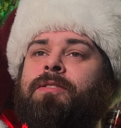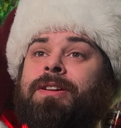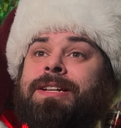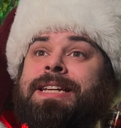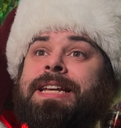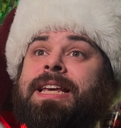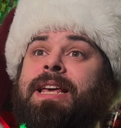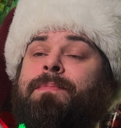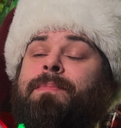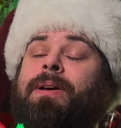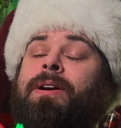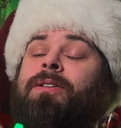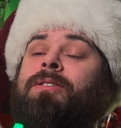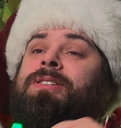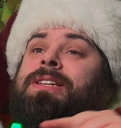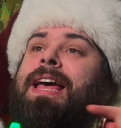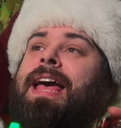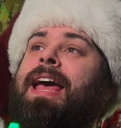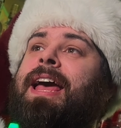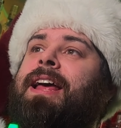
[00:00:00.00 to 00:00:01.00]
the tiki
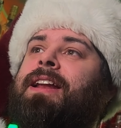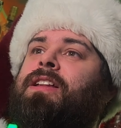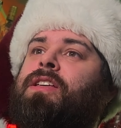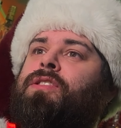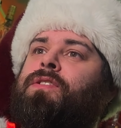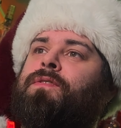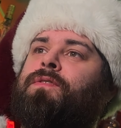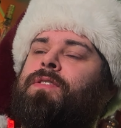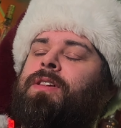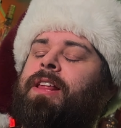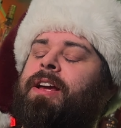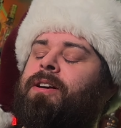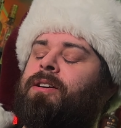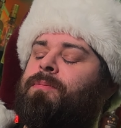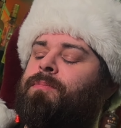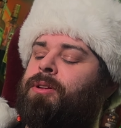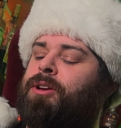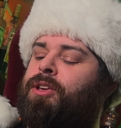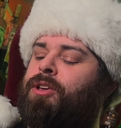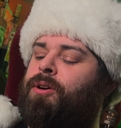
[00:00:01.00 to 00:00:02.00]
bitters, and the
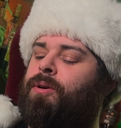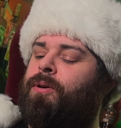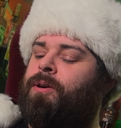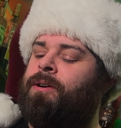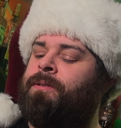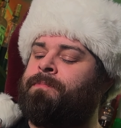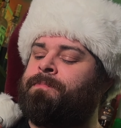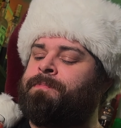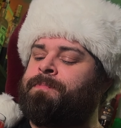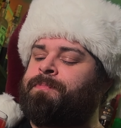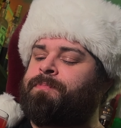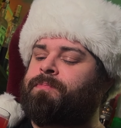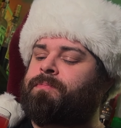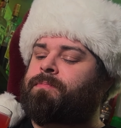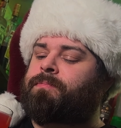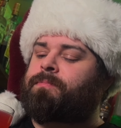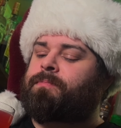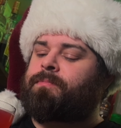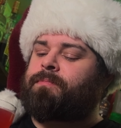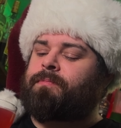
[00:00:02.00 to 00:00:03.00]
falernum liqueur.
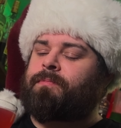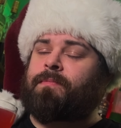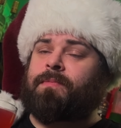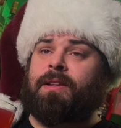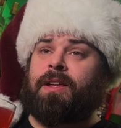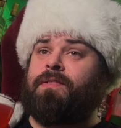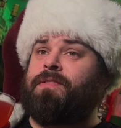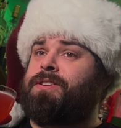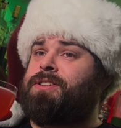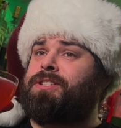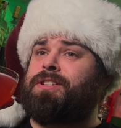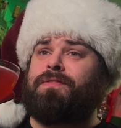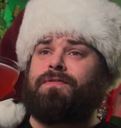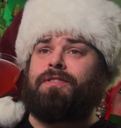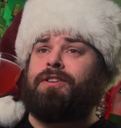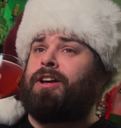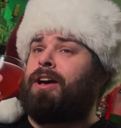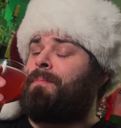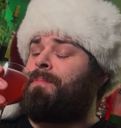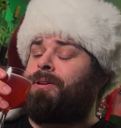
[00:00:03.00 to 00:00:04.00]
This is a
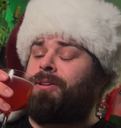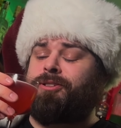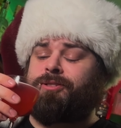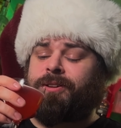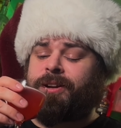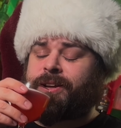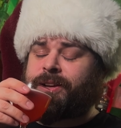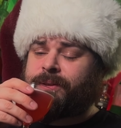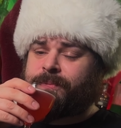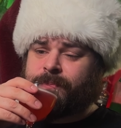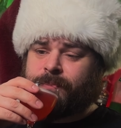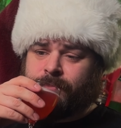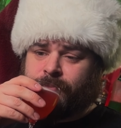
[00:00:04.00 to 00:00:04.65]
phenomenal drink.